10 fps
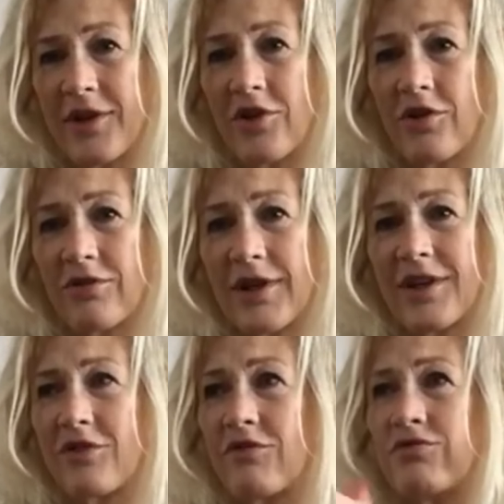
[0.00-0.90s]
you know, like
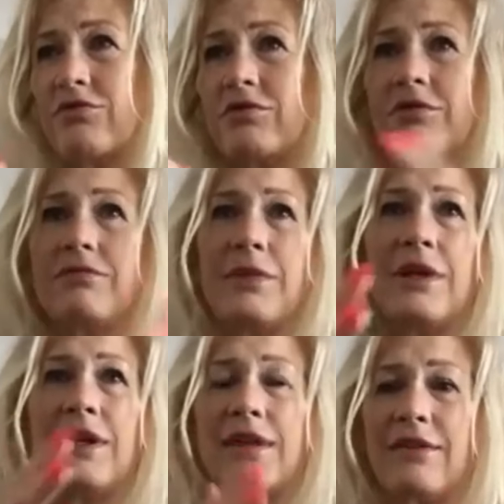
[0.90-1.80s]
the food,
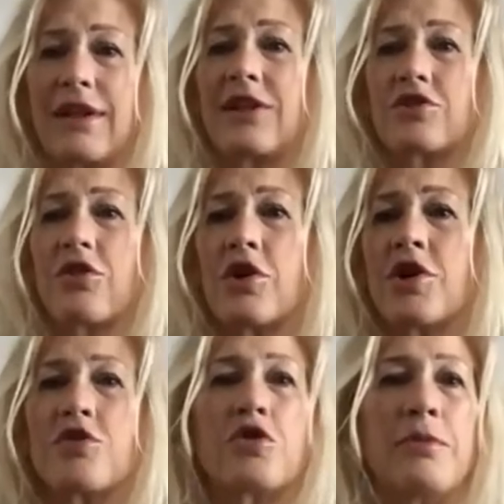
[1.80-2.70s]
me and everything. So
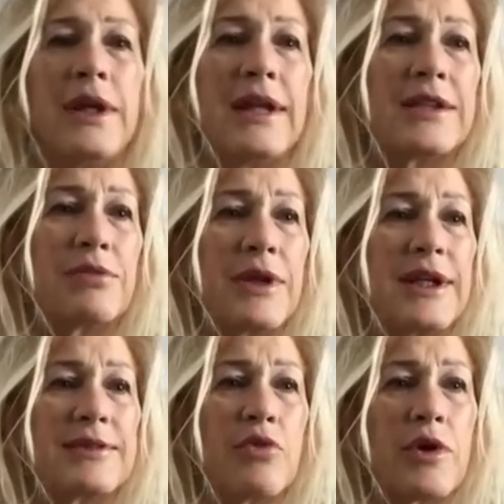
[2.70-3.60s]
to me, that's what
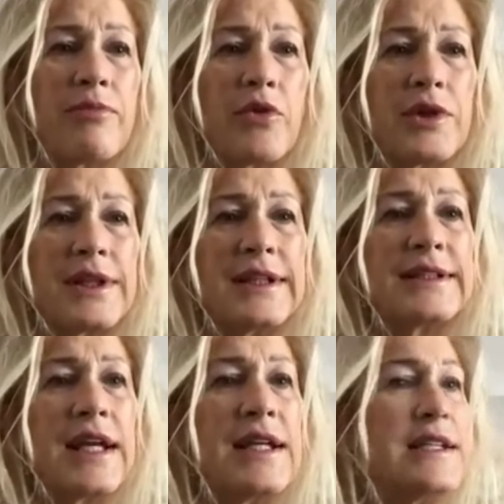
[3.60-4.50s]
is more important. It's
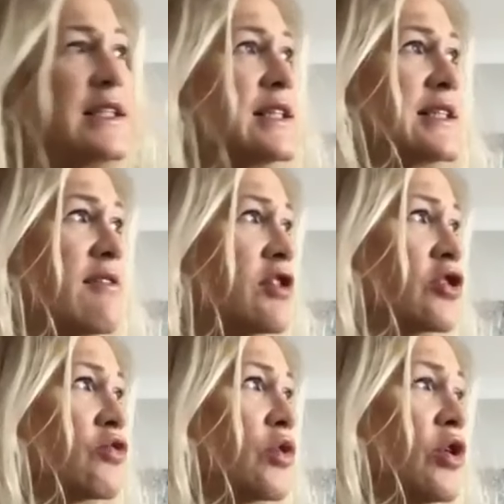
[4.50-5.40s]
not easy. It's
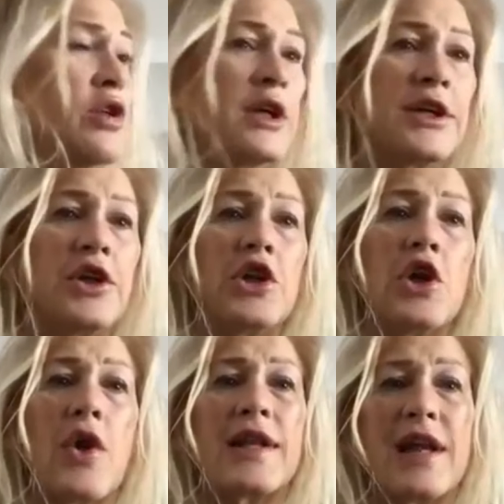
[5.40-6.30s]
self-control. You
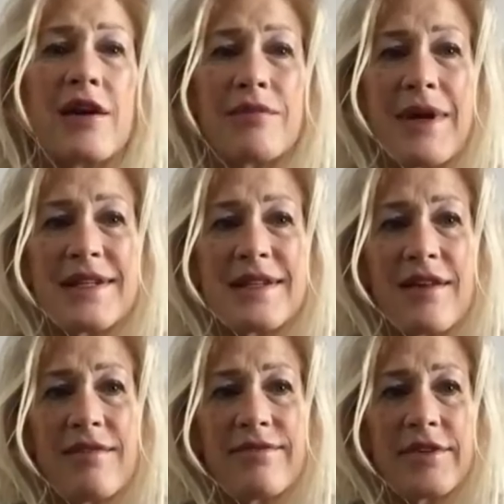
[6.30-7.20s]
know, I doubted
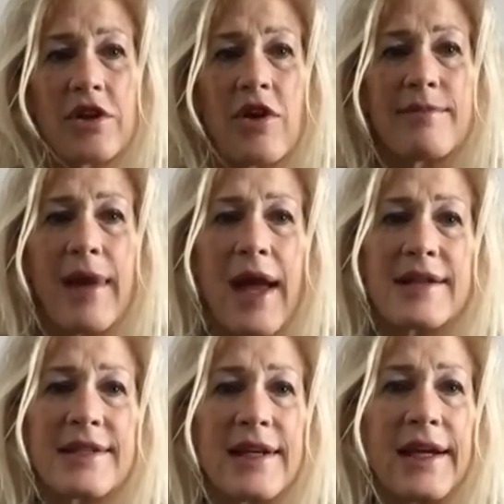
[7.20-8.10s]
myself, you know, I'm
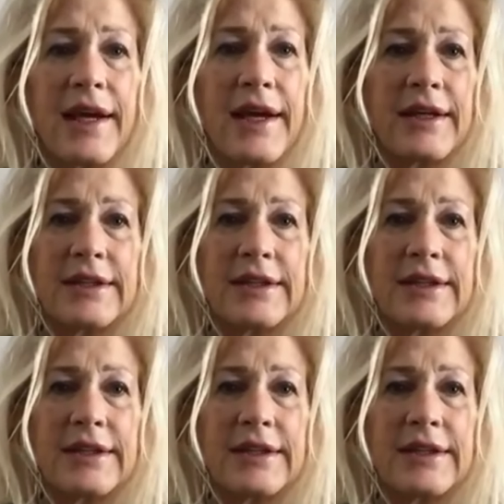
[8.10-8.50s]
asking,